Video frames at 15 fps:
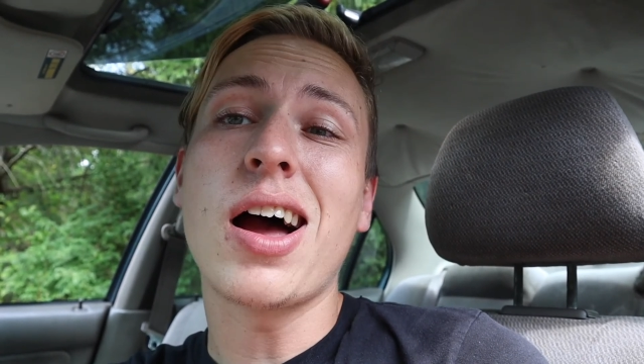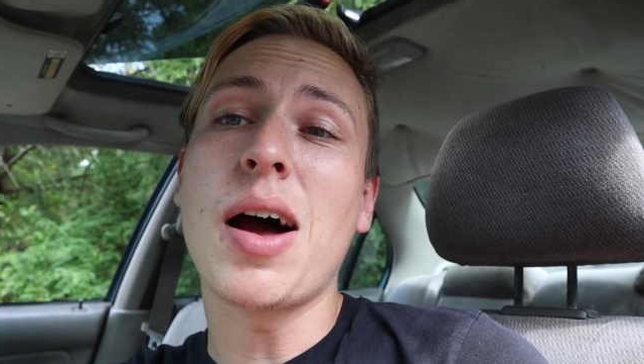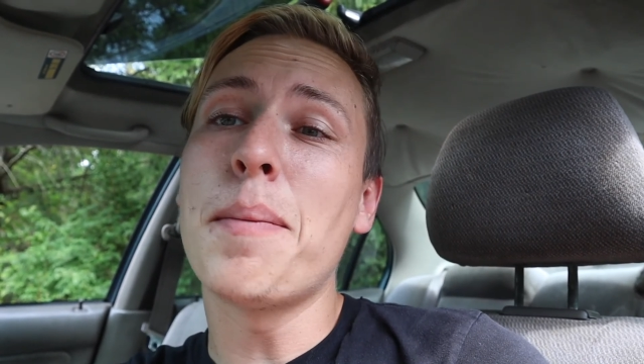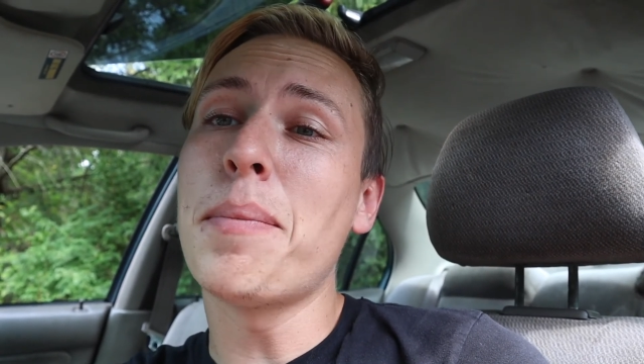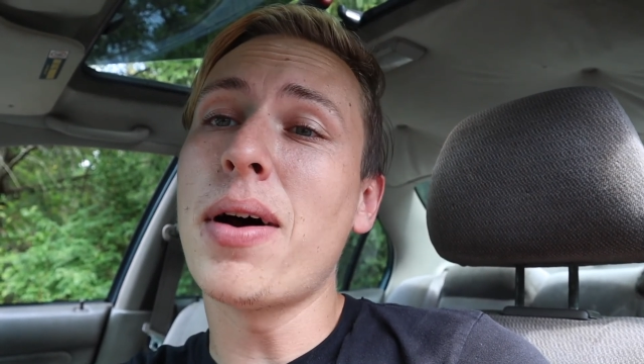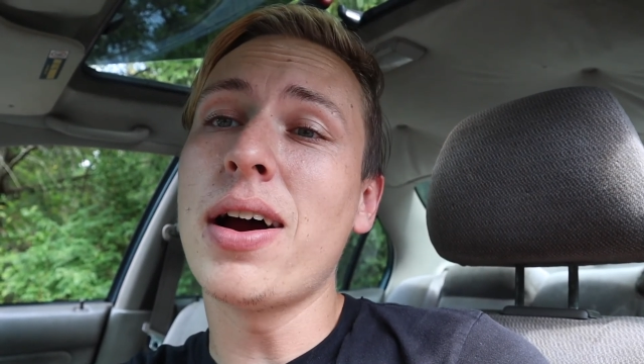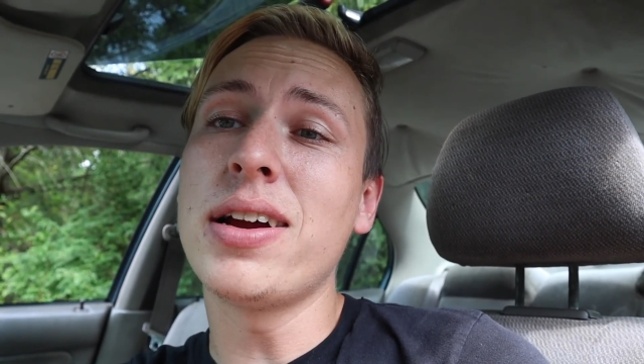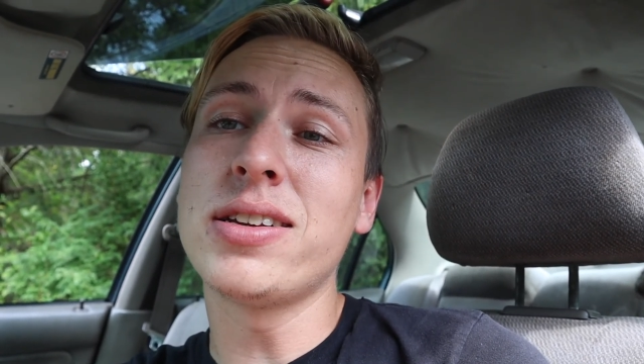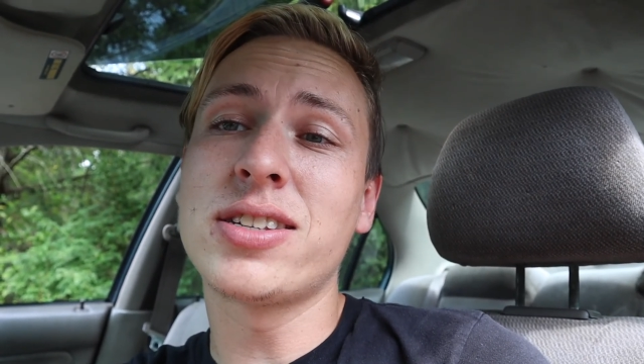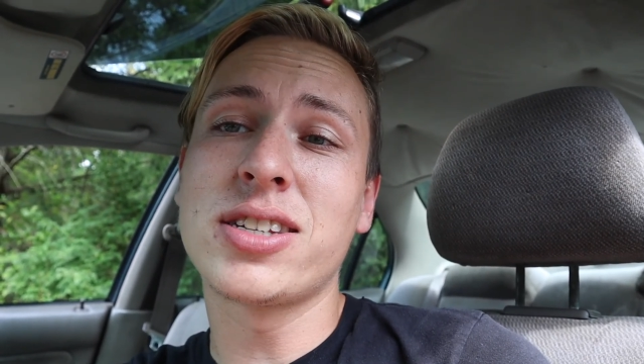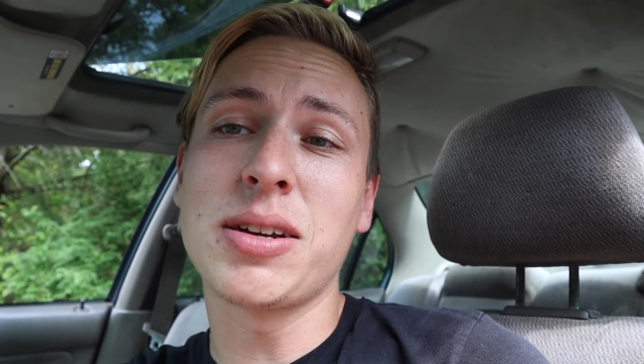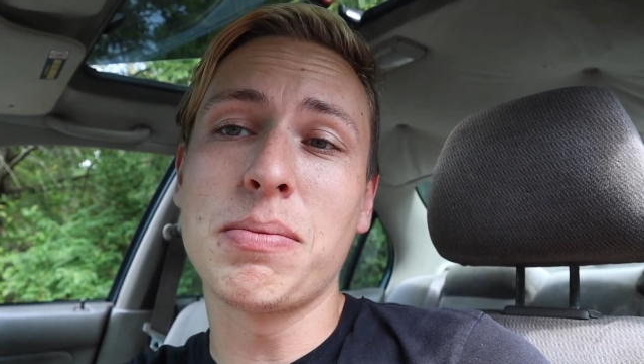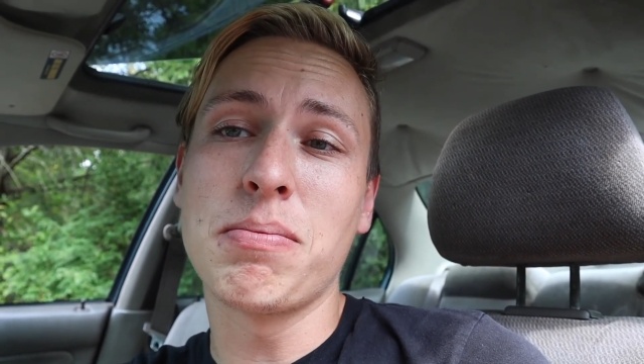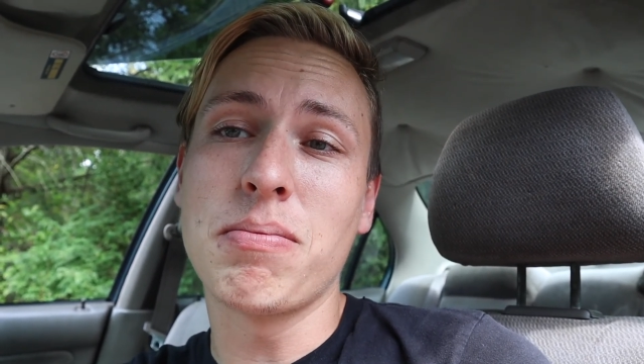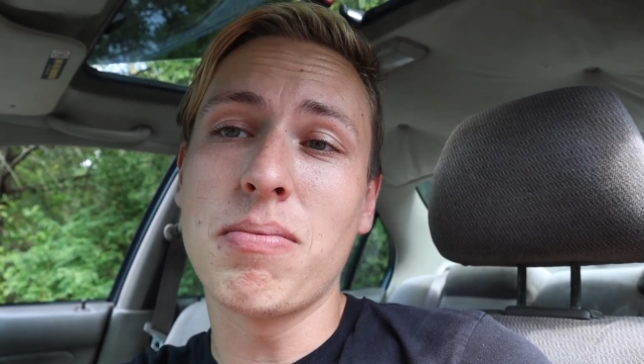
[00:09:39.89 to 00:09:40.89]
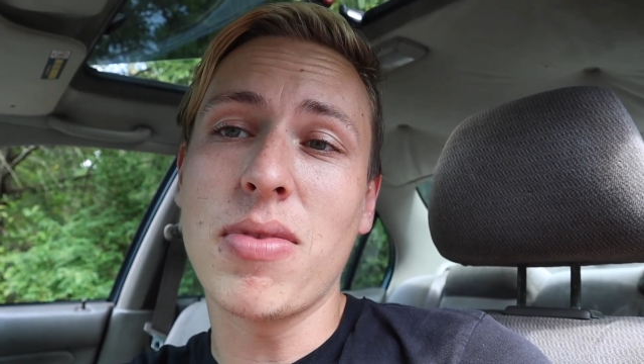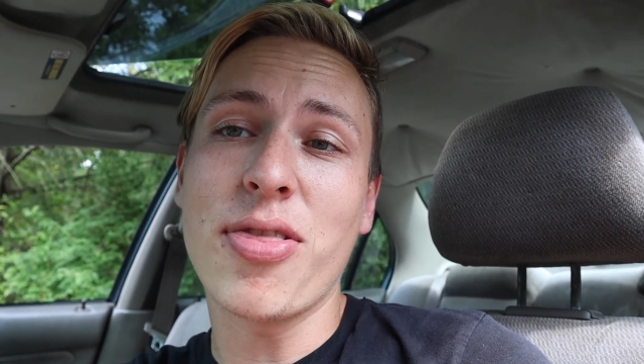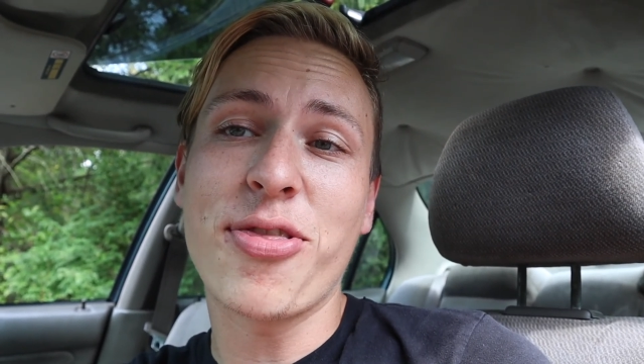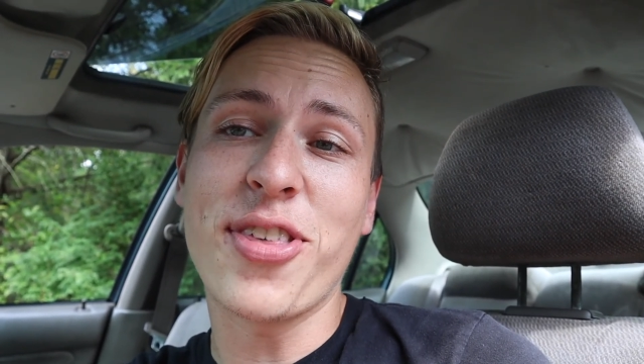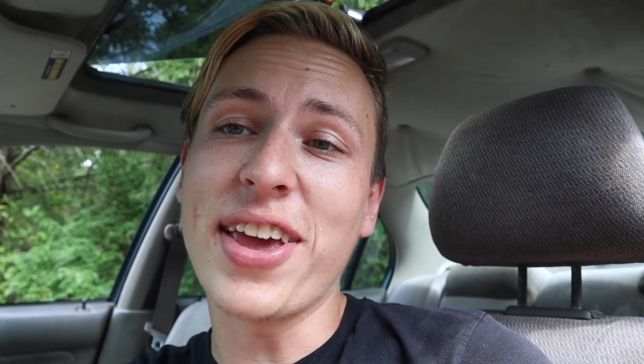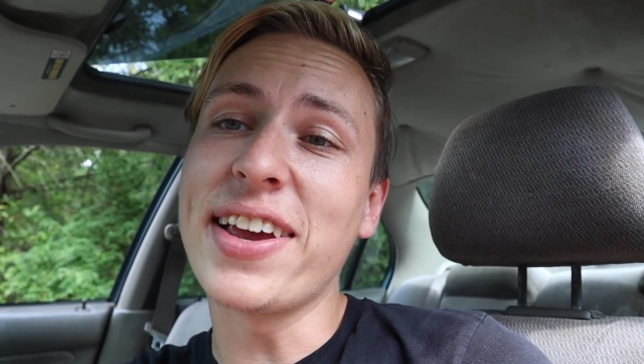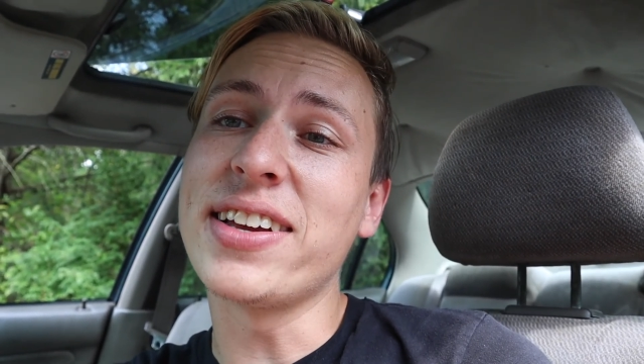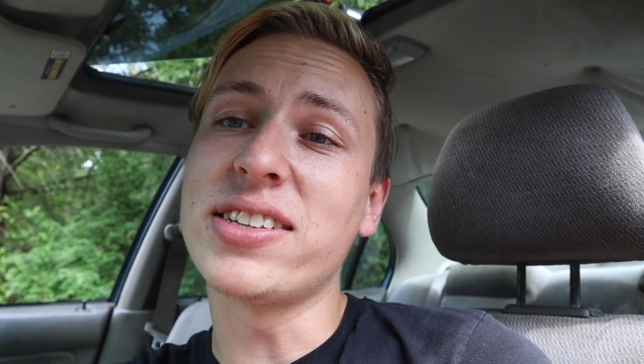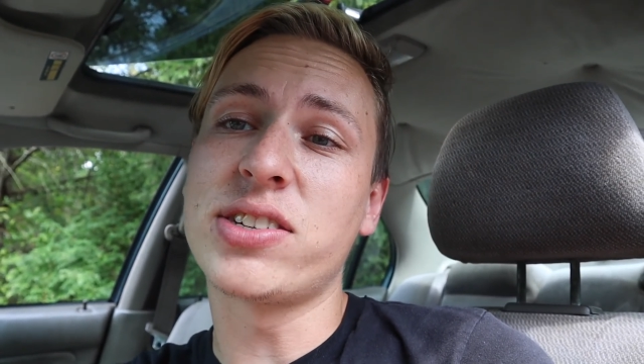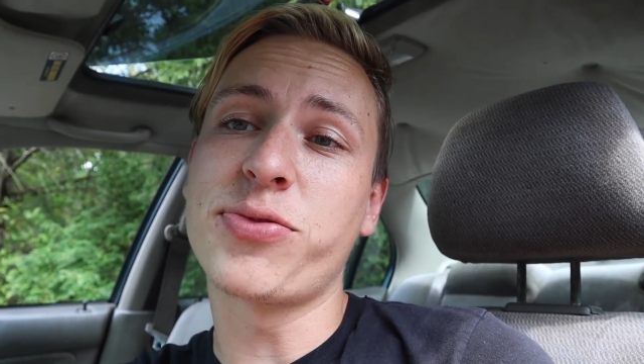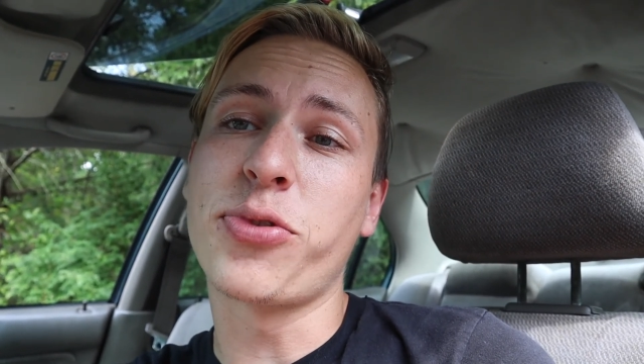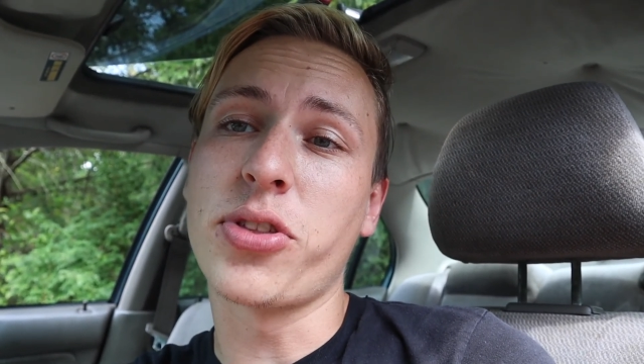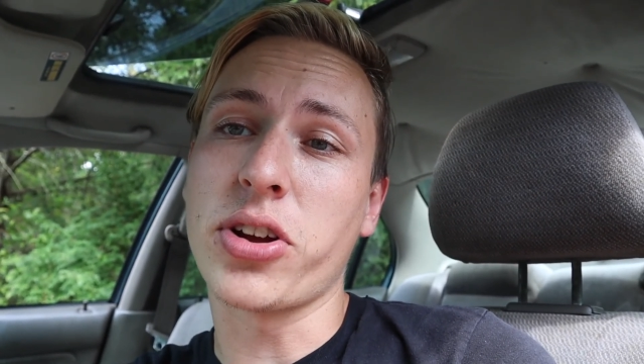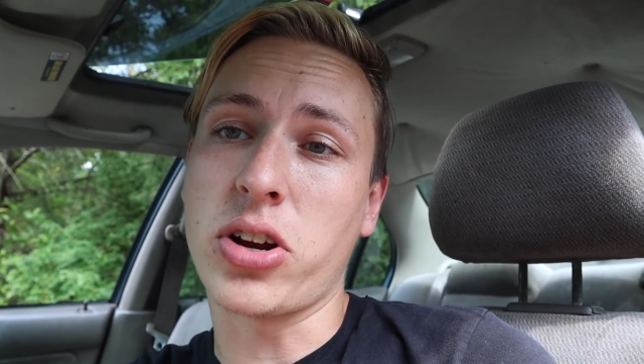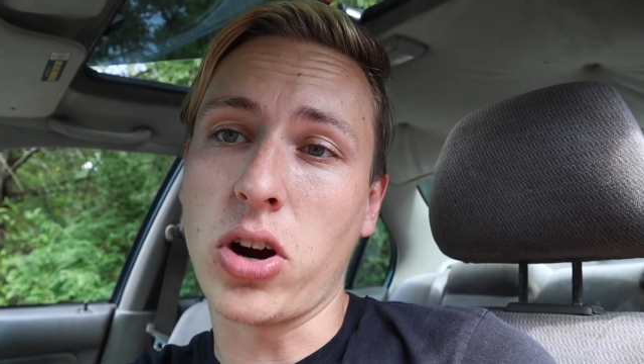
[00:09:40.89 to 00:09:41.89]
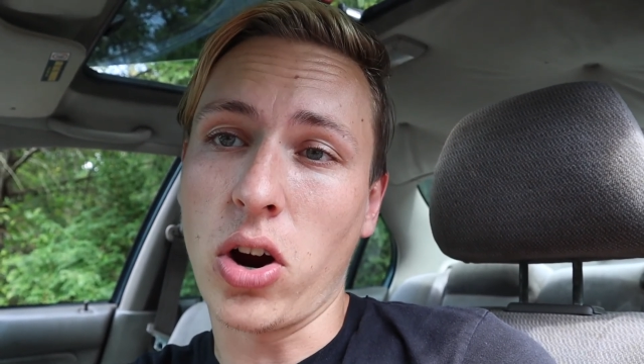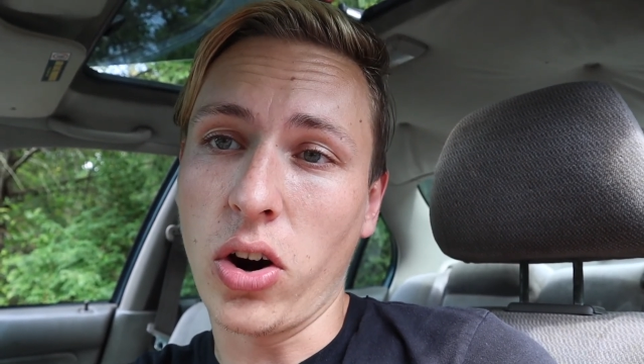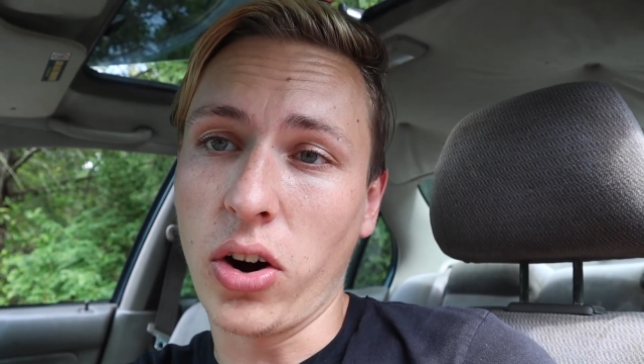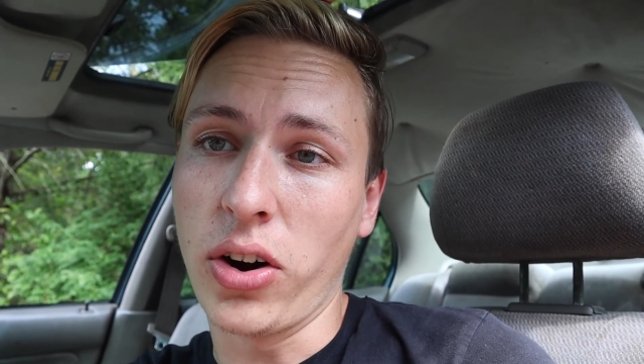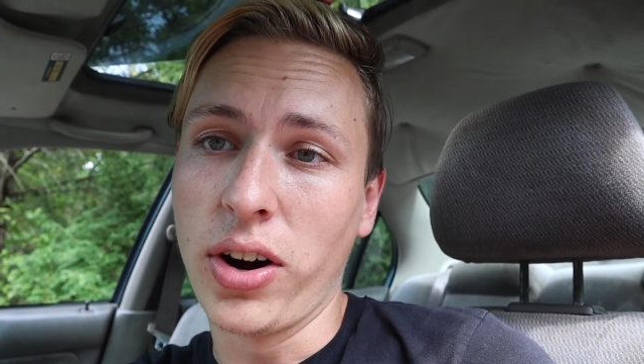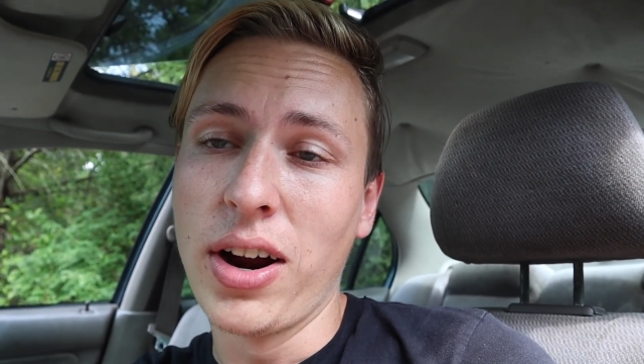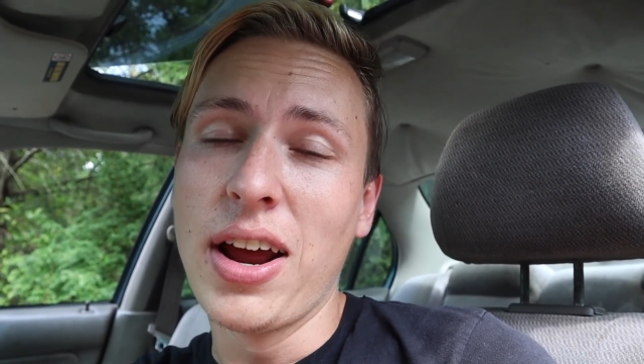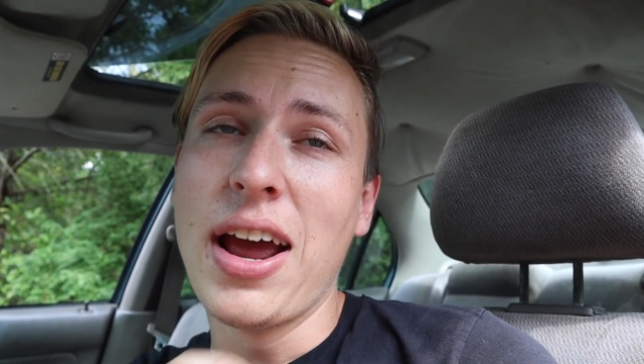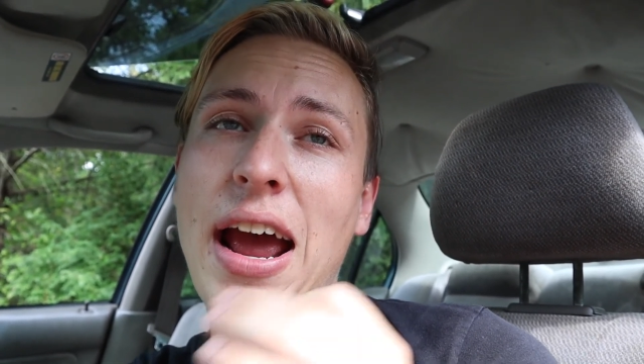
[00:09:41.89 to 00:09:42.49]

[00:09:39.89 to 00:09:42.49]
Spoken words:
I'm buying some things for the car,